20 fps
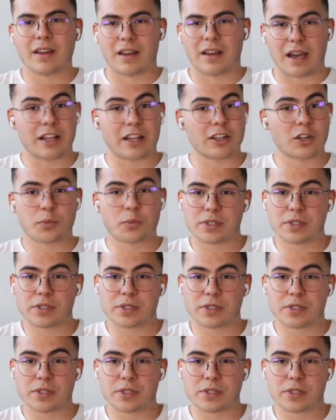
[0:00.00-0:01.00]

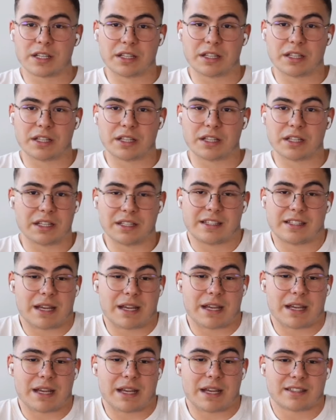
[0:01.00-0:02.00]
100%. It's a
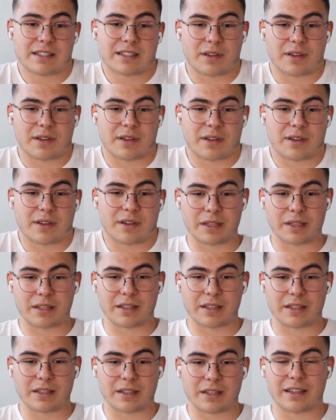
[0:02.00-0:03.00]
must-have. I mean,
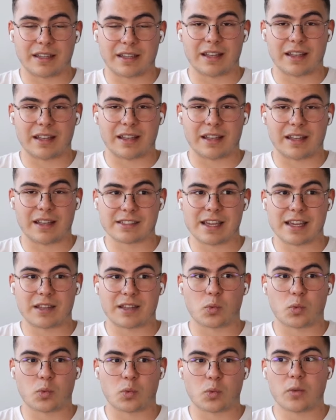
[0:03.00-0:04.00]
like I
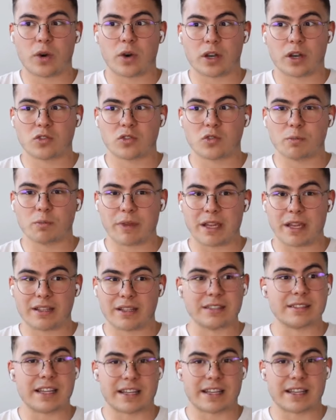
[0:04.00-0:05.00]
said, we want to make
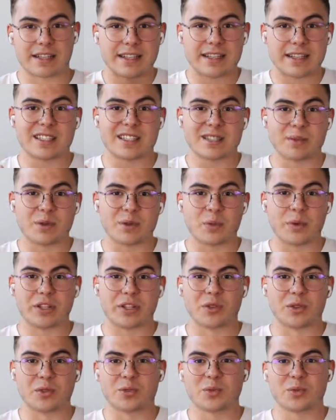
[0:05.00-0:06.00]
this accessible. We
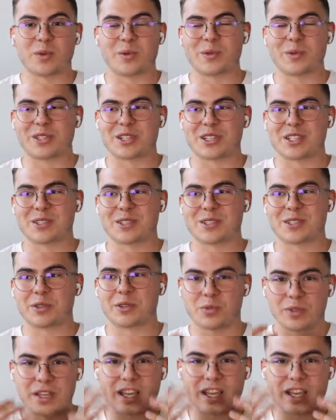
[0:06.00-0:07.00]
don't just want
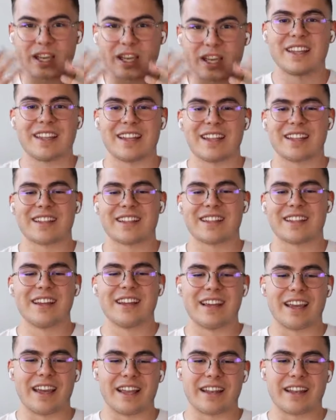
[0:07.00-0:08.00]
to get in
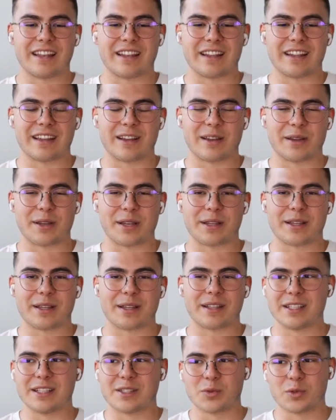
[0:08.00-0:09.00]
and
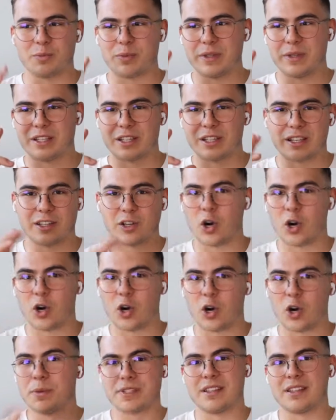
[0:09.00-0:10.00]
this would be the
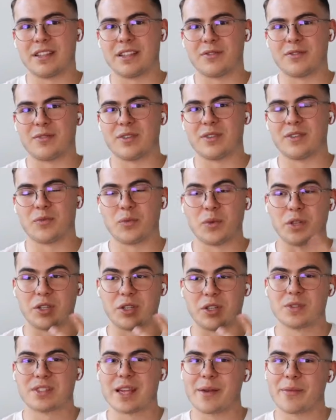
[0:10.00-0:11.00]
opposite. If we
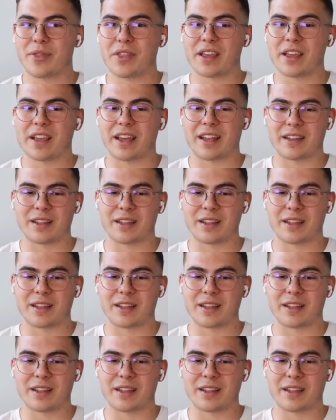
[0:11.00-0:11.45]
do something and